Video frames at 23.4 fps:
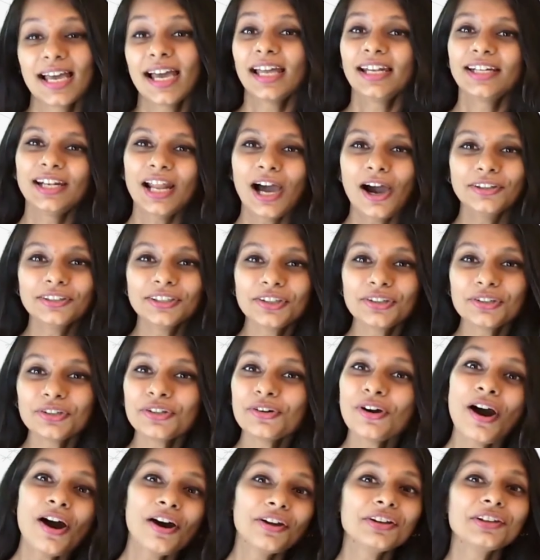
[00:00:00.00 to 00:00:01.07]
Now that you
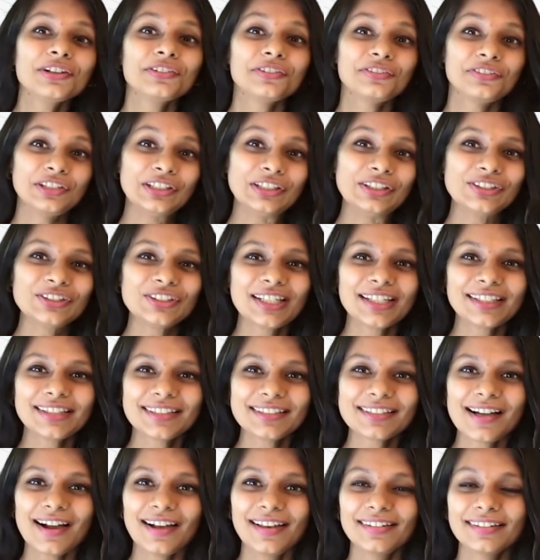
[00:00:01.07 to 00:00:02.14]
know how to differentiate the
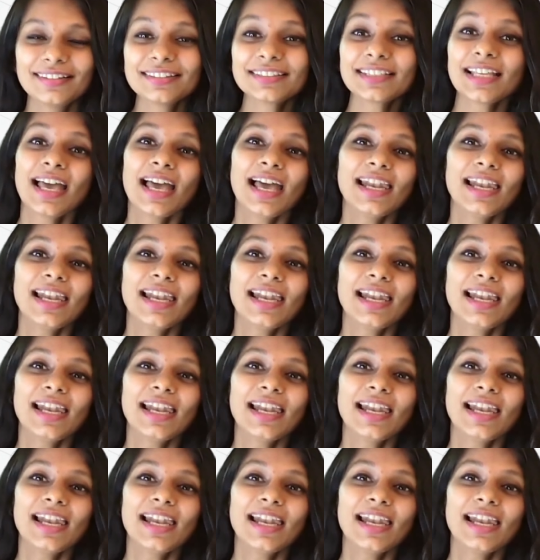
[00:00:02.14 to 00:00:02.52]
colors,